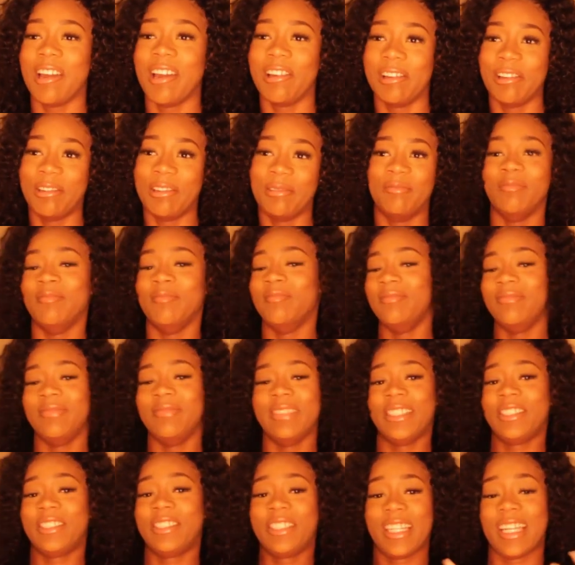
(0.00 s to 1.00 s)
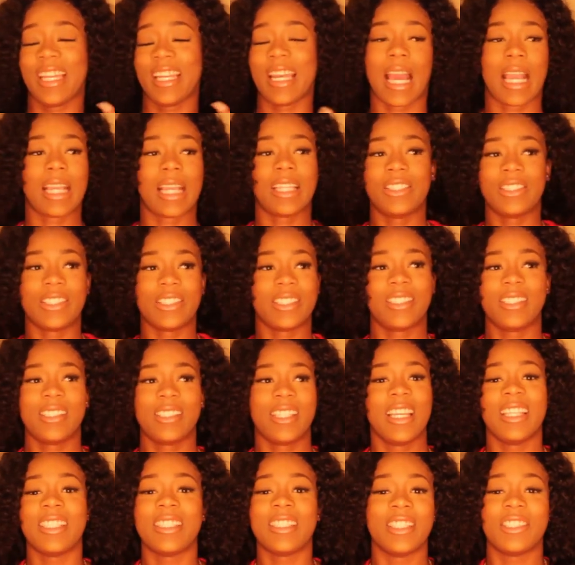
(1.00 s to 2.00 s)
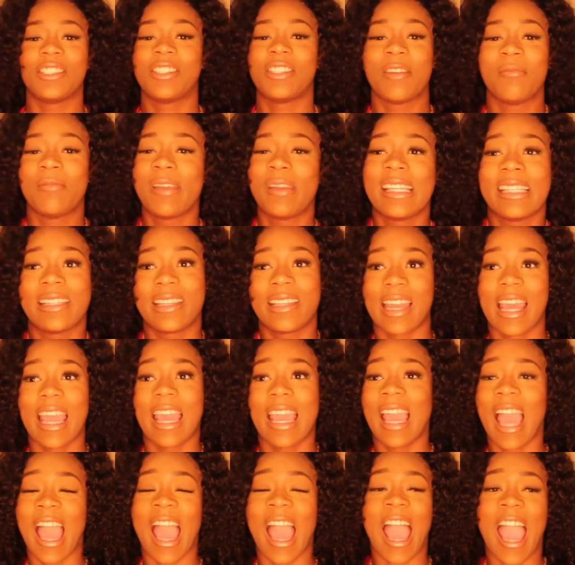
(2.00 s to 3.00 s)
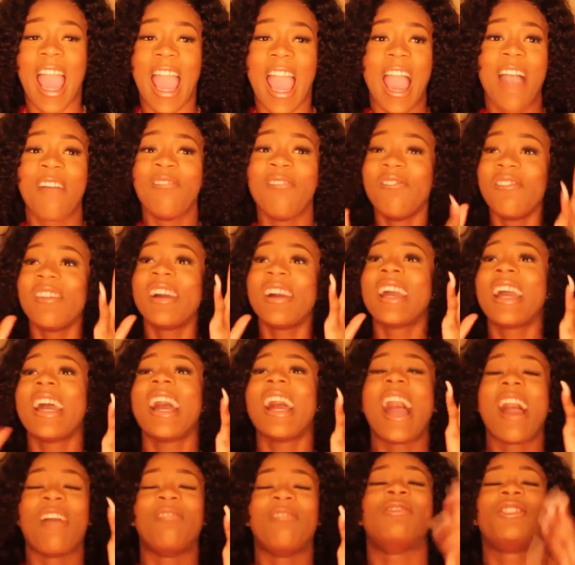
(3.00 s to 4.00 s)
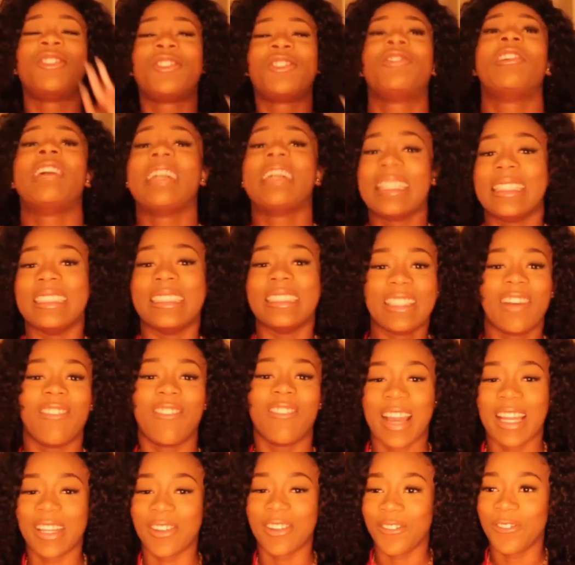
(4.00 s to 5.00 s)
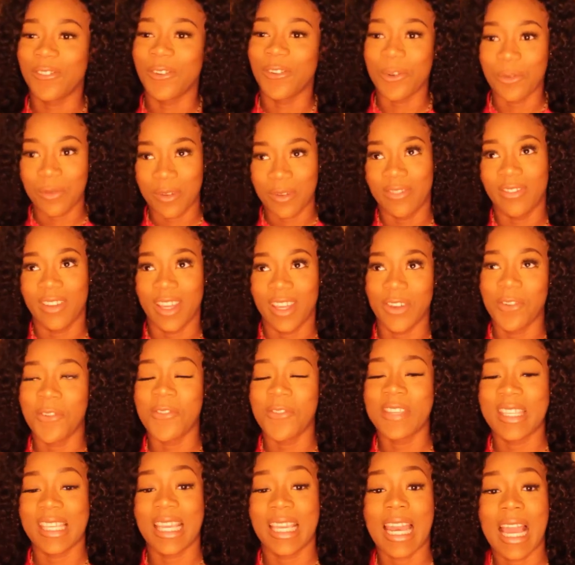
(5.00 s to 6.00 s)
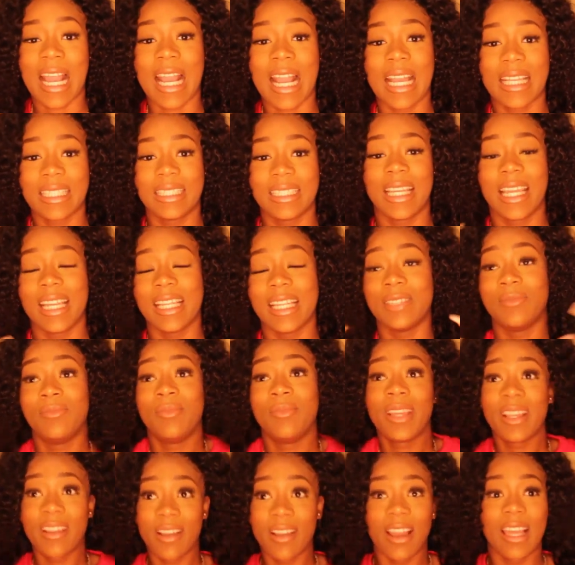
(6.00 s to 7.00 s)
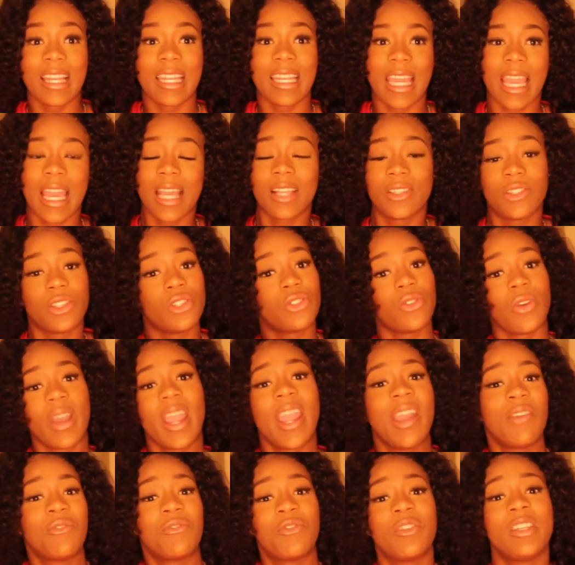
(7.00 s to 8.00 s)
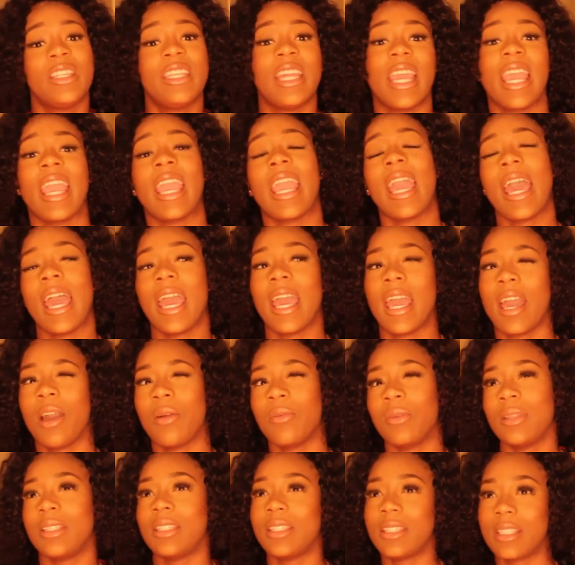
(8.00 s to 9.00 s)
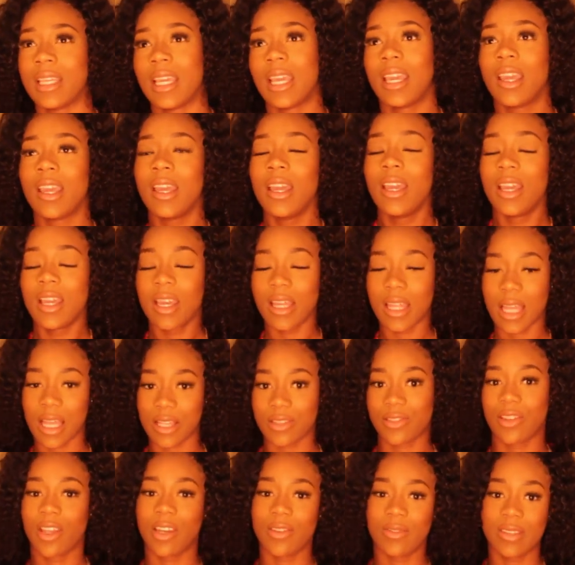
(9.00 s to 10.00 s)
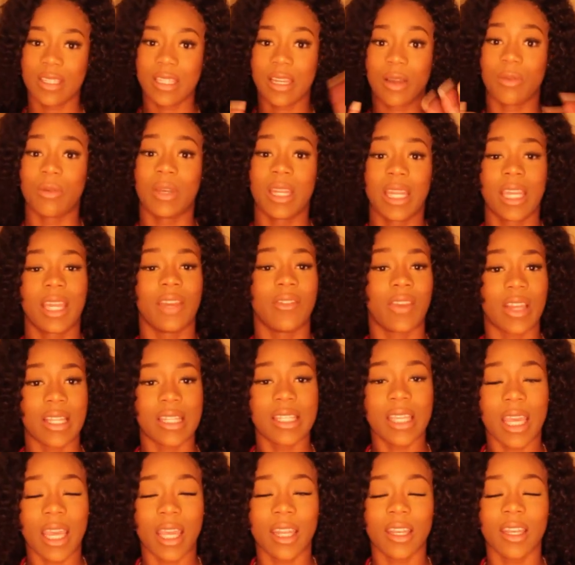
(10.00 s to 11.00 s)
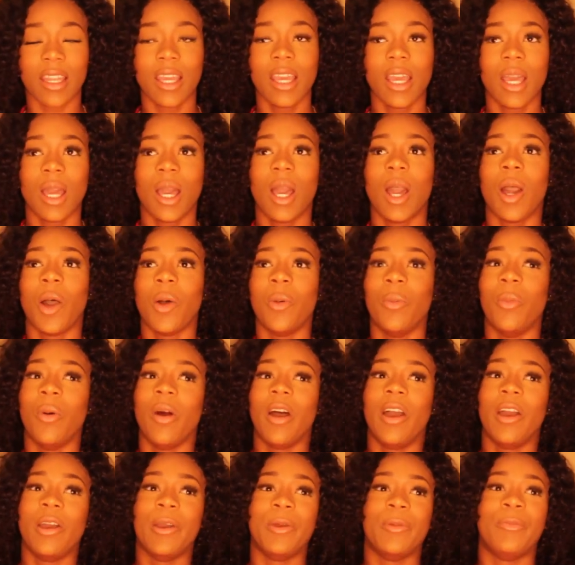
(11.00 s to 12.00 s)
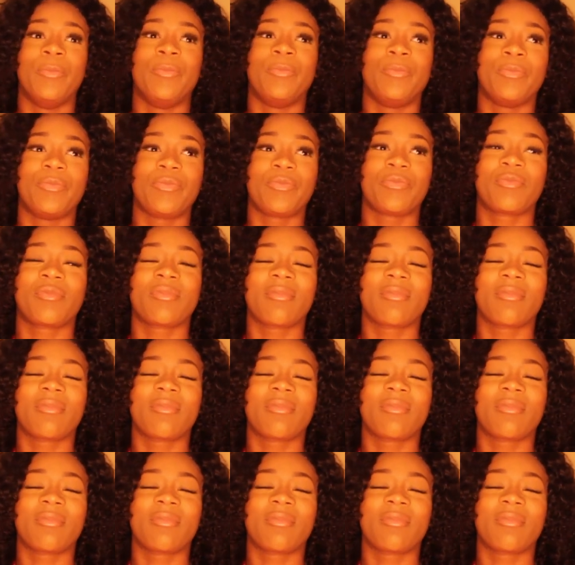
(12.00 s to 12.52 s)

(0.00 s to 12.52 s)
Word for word: Um, literally, like it's just it's literally amazing hair. I have I'm struggling to find a fault with it. Obviously, like I said, it's big curly hair, so it's not everyday hair I would say. That's the only reason I wouldn't give it a 10. But um